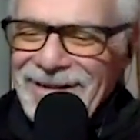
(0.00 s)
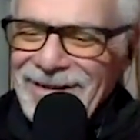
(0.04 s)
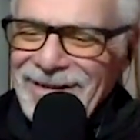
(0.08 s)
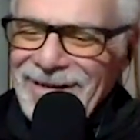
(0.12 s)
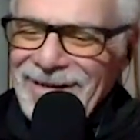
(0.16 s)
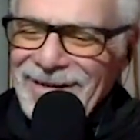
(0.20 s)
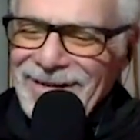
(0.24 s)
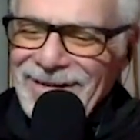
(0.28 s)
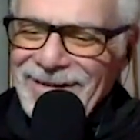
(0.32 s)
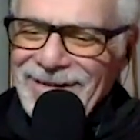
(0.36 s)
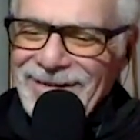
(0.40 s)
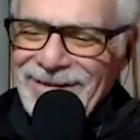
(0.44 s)

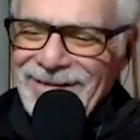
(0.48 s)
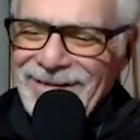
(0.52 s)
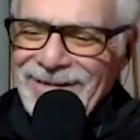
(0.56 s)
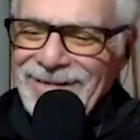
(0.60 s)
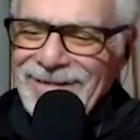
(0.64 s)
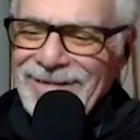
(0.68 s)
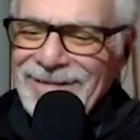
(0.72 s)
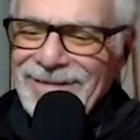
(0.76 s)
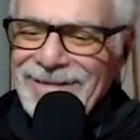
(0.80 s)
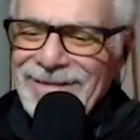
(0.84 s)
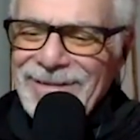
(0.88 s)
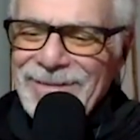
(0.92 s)

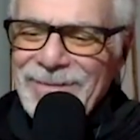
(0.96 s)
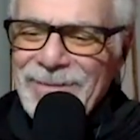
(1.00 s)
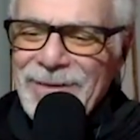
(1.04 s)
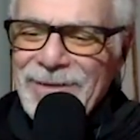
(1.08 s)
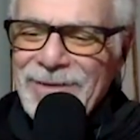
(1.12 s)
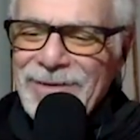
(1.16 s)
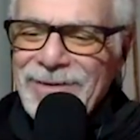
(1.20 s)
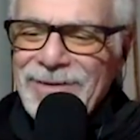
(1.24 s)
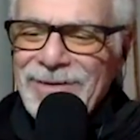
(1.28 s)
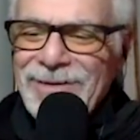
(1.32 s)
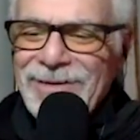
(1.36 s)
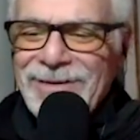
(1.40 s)
uh,
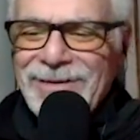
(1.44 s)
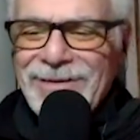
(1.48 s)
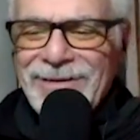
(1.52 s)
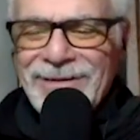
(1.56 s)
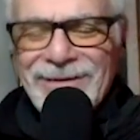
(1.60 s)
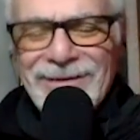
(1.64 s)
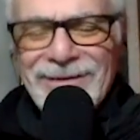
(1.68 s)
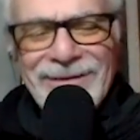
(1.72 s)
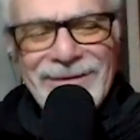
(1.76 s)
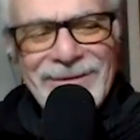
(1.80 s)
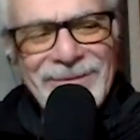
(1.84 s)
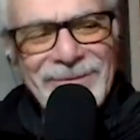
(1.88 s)
especially
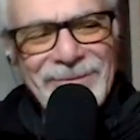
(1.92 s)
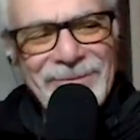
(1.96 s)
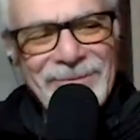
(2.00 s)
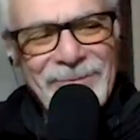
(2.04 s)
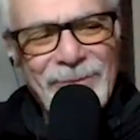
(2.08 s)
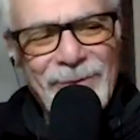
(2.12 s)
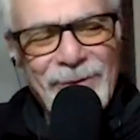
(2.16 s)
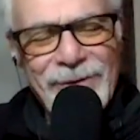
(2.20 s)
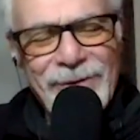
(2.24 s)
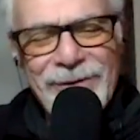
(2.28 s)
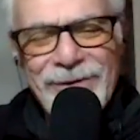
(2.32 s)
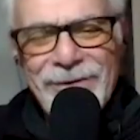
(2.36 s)
um,
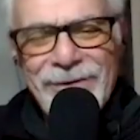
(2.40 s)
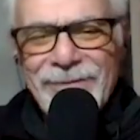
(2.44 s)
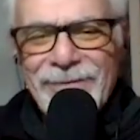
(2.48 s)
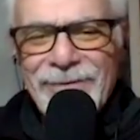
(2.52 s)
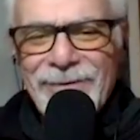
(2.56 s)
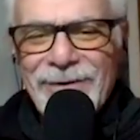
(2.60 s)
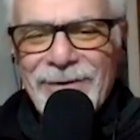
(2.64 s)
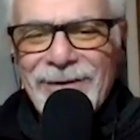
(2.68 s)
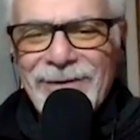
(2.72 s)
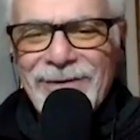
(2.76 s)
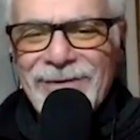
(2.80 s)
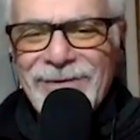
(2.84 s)
poignant
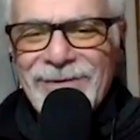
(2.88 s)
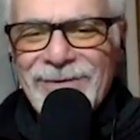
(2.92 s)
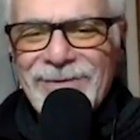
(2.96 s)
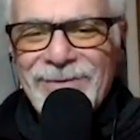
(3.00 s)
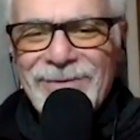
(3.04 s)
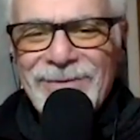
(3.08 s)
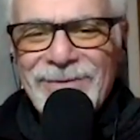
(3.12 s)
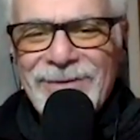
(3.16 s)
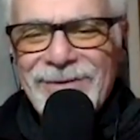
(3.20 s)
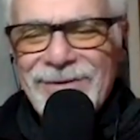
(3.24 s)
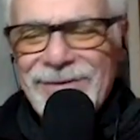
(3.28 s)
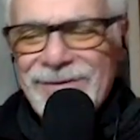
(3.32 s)
for us.
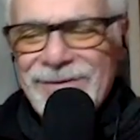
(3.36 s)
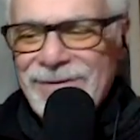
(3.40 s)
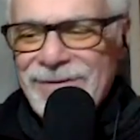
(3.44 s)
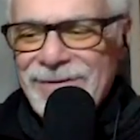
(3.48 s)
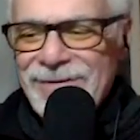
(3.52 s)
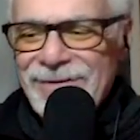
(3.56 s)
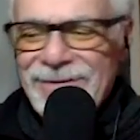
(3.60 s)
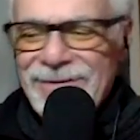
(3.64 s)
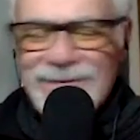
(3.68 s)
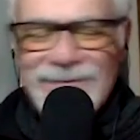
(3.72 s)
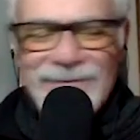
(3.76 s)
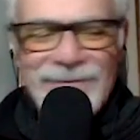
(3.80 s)
We just
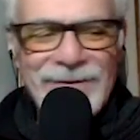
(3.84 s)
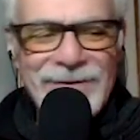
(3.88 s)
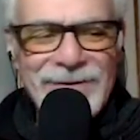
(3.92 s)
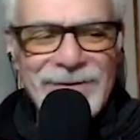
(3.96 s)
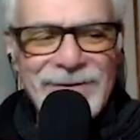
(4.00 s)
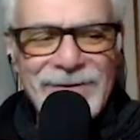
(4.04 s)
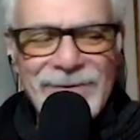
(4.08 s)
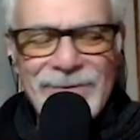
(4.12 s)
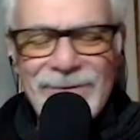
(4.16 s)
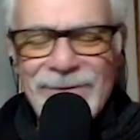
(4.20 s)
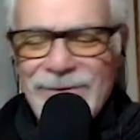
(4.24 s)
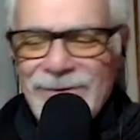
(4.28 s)
did a,
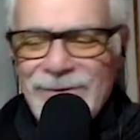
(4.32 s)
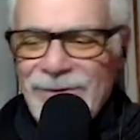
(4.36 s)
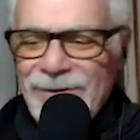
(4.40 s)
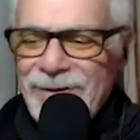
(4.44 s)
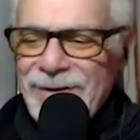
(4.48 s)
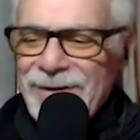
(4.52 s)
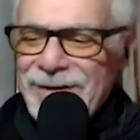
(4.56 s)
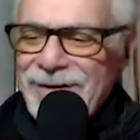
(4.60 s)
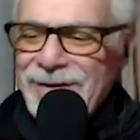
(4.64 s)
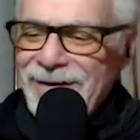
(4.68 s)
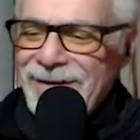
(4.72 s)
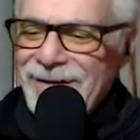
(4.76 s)
finished a
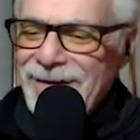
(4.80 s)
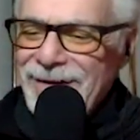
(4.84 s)
retreat